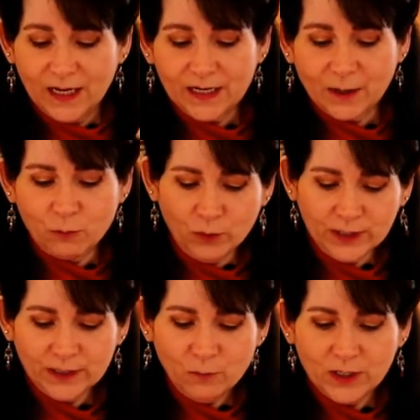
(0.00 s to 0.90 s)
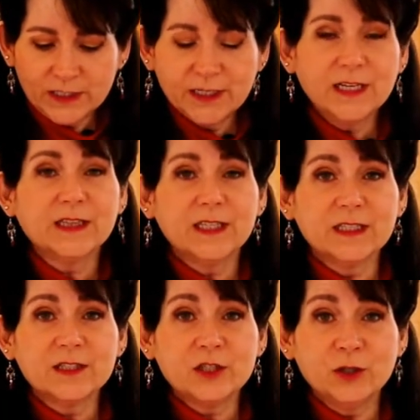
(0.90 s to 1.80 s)
and I really want to get
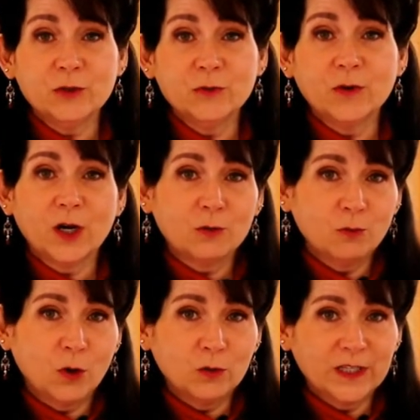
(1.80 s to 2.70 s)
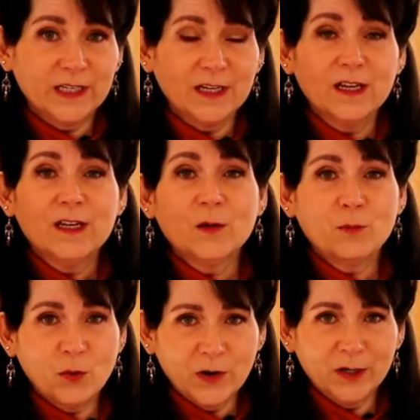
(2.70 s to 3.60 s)
this to a rolling
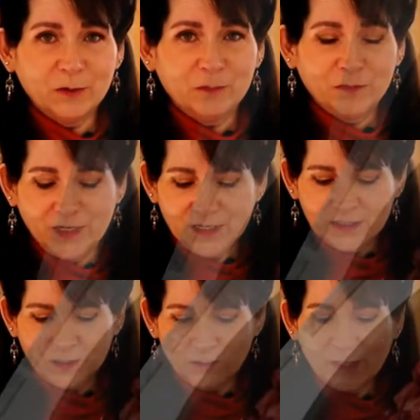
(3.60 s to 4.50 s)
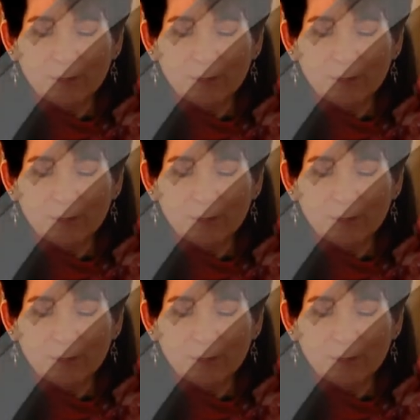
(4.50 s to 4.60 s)
boil. So